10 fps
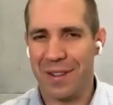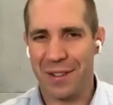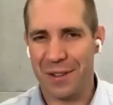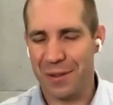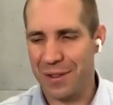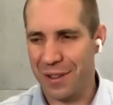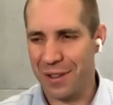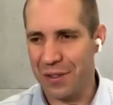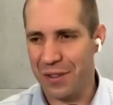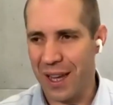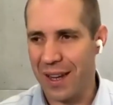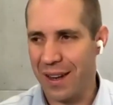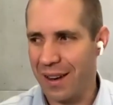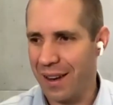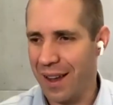till you said
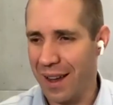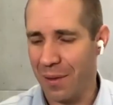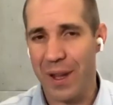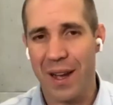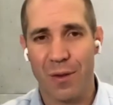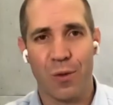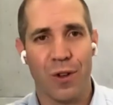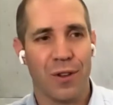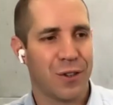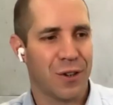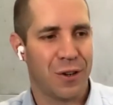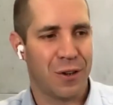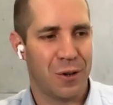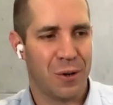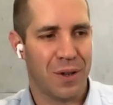it. And we have a realtor
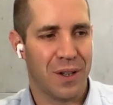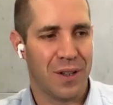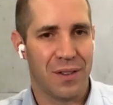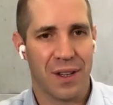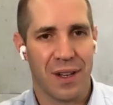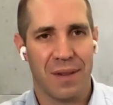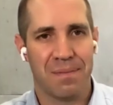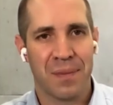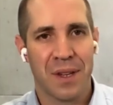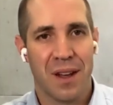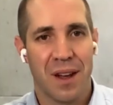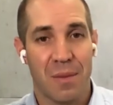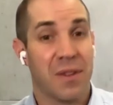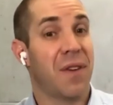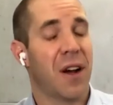who is, he's a
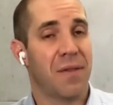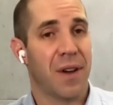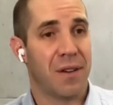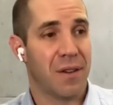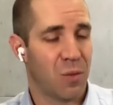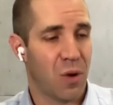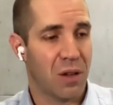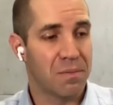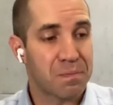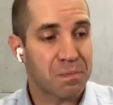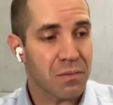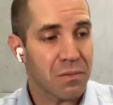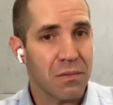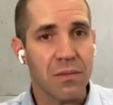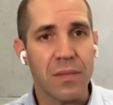firefighter as well.
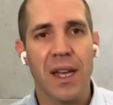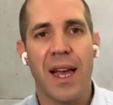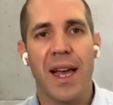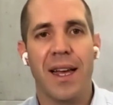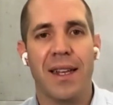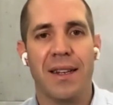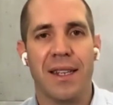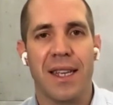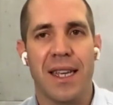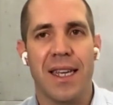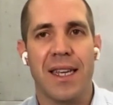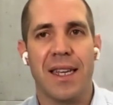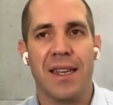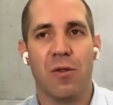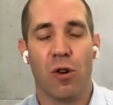And
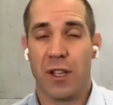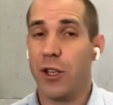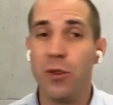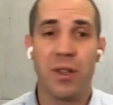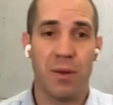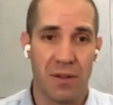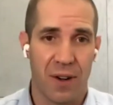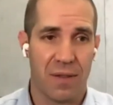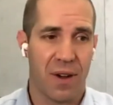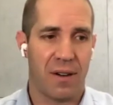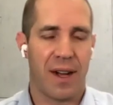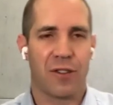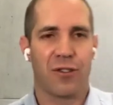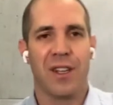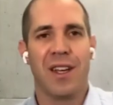he used to be a firefighter
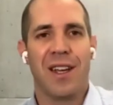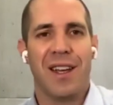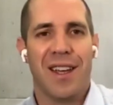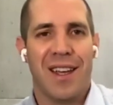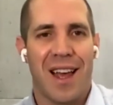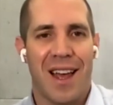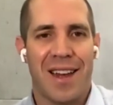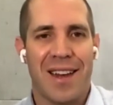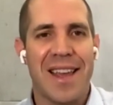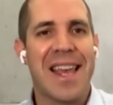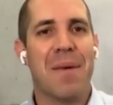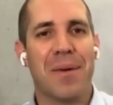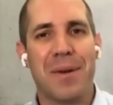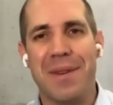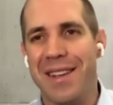actually. And he came
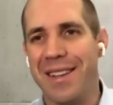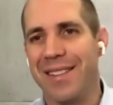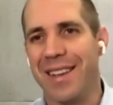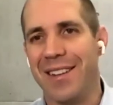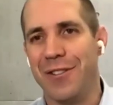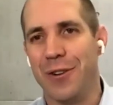up to me and he said,